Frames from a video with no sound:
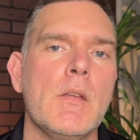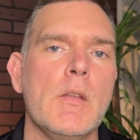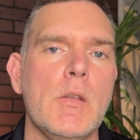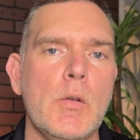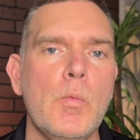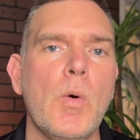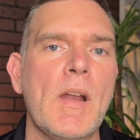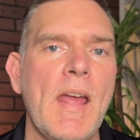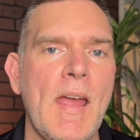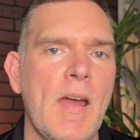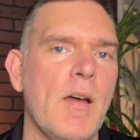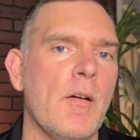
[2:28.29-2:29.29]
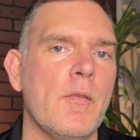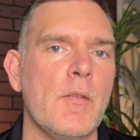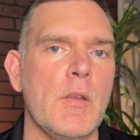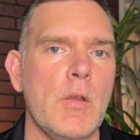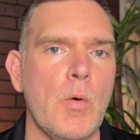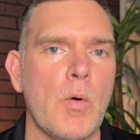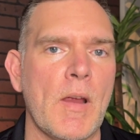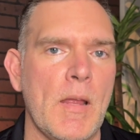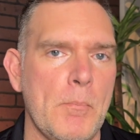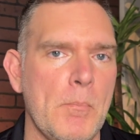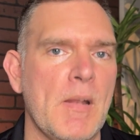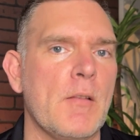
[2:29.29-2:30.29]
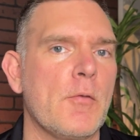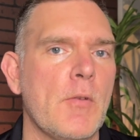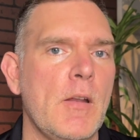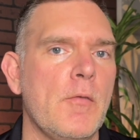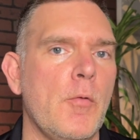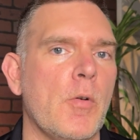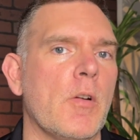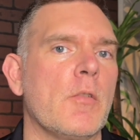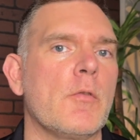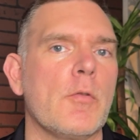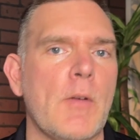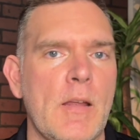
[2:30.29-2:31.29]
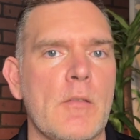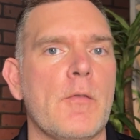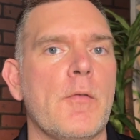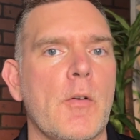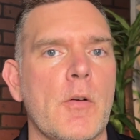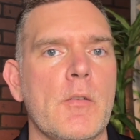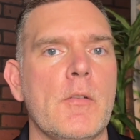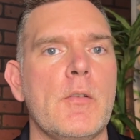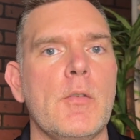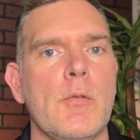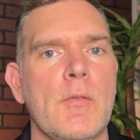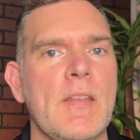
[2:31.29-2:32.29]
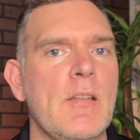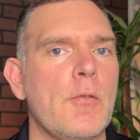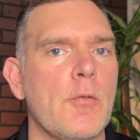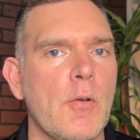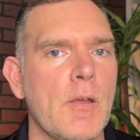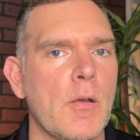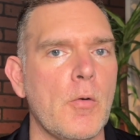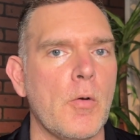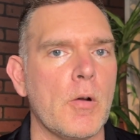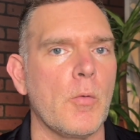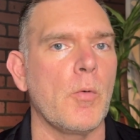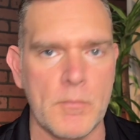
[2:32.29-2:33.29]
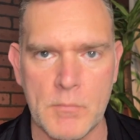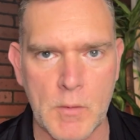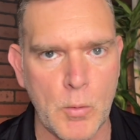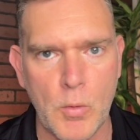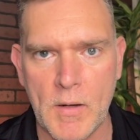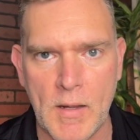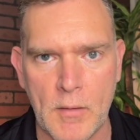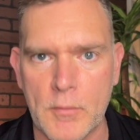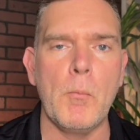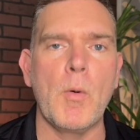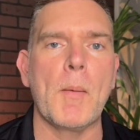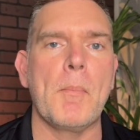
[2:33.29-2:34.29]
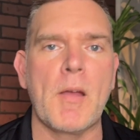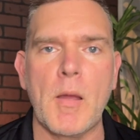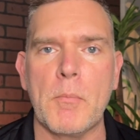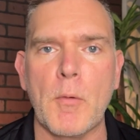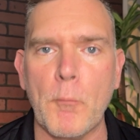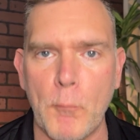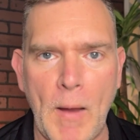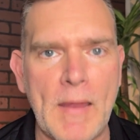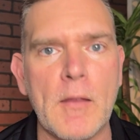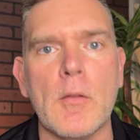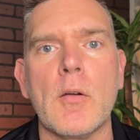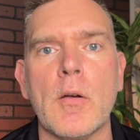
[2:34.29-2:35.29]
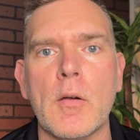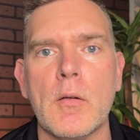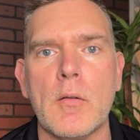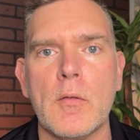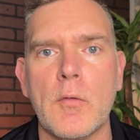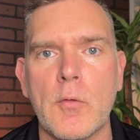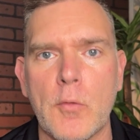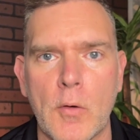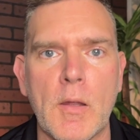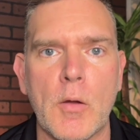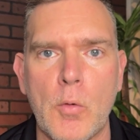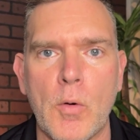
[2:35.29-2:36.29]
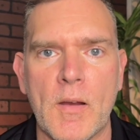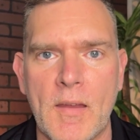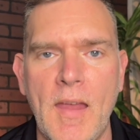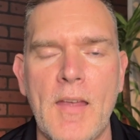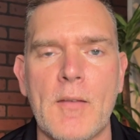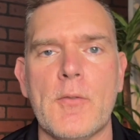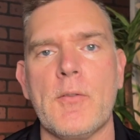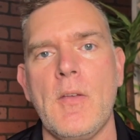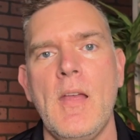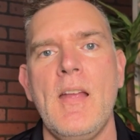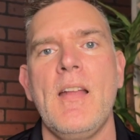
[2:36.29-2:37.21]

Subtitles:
you want to have your administrative order transferred to the circuit court or the courthouse where it becomes a regular circuit court case.